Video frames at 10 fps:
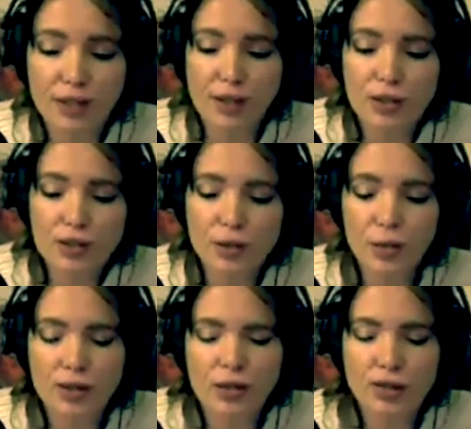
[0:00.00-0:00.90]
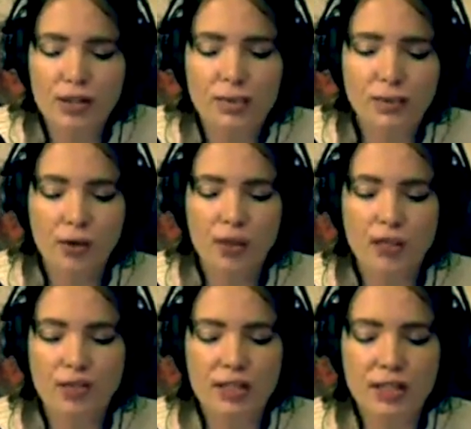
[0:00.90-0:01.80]
So when you're
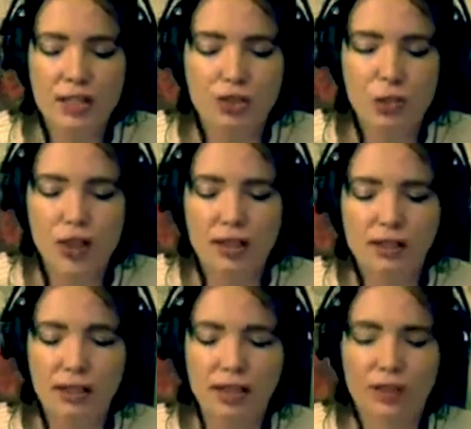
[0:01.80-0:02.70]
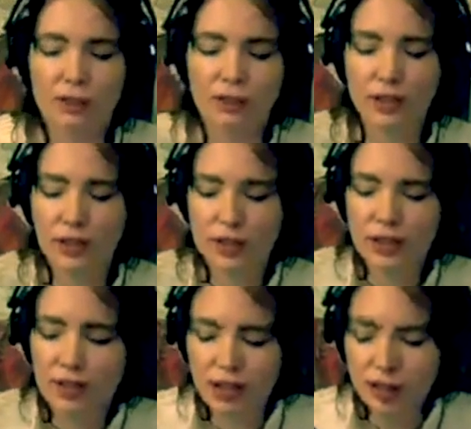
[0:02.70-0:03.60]
experiencing the duality of
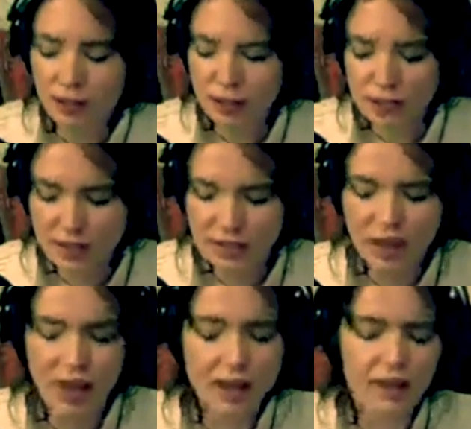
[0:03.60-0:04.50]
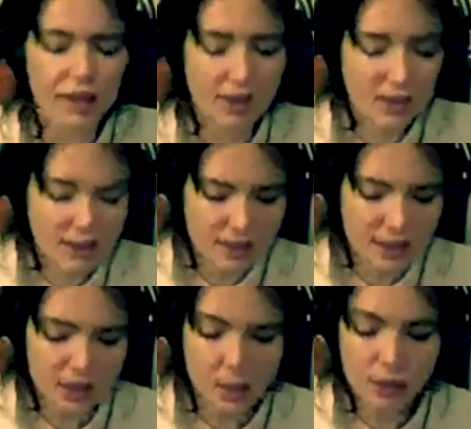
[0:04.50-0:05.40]
this side and this
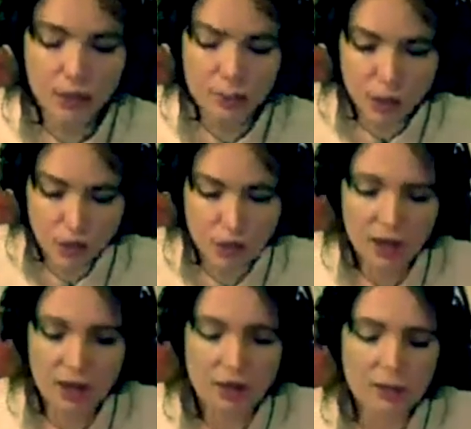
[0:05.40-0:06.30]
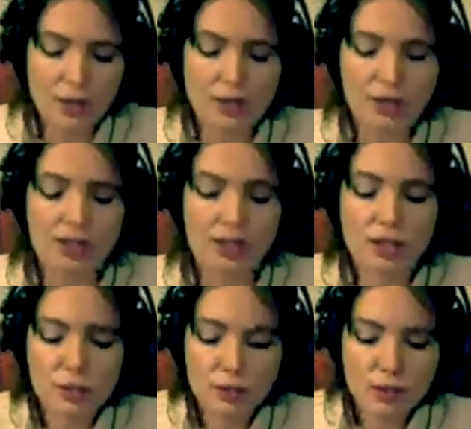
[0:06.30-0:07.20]
side, which are both valid because it's the
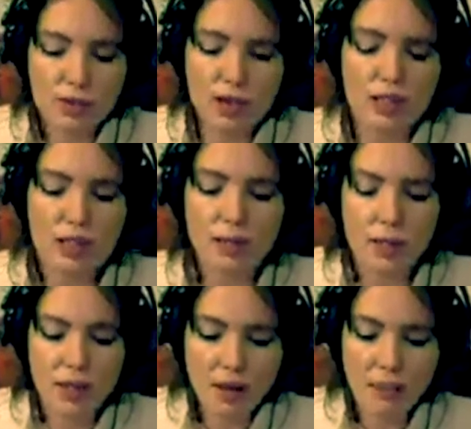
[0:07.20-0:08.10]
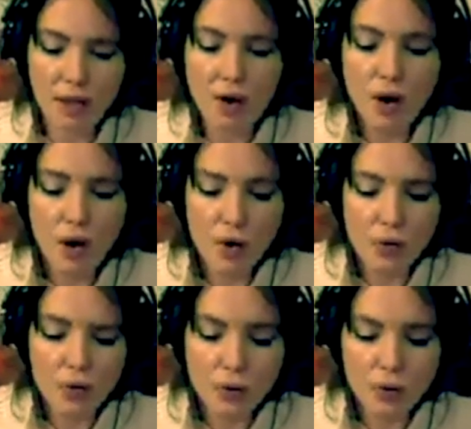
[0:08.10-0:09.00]
two sides that make up the whole,